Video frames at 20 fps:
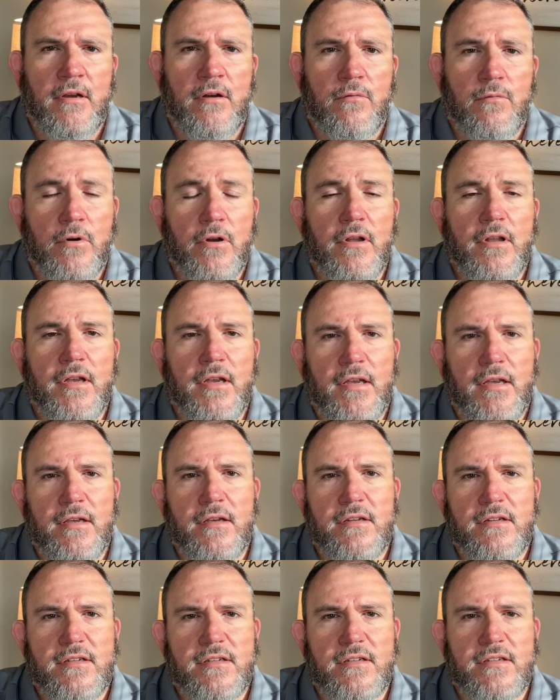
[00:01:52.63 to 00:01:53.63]
Really, he
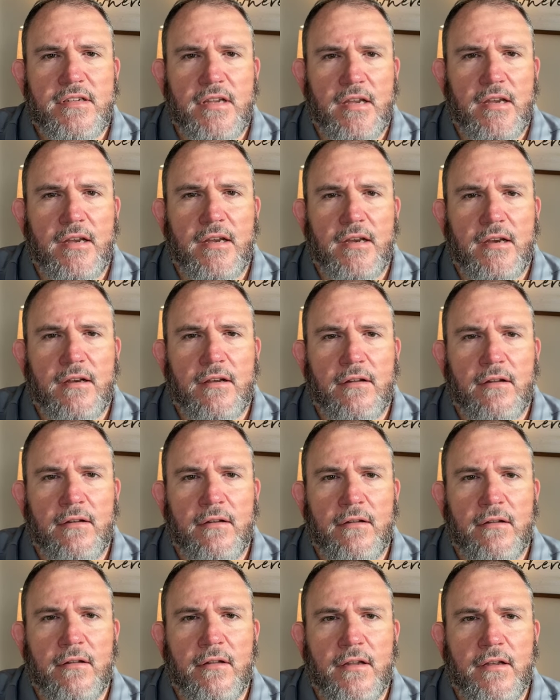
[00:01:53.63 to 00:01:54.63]
is saying,
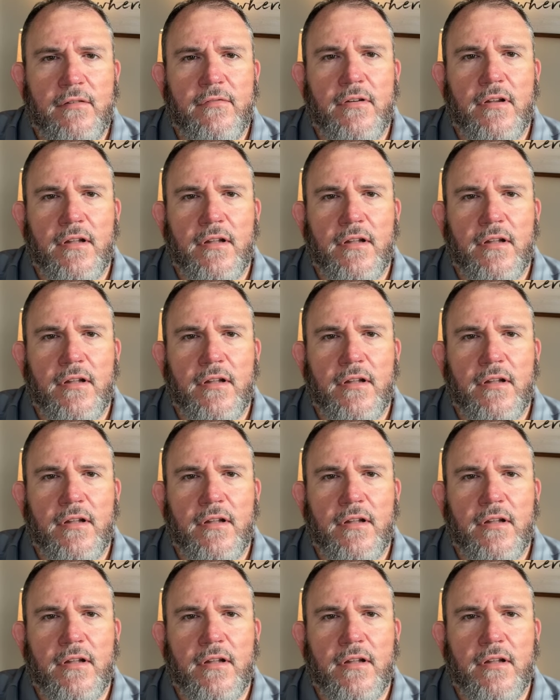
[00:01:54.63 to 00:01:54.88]
live a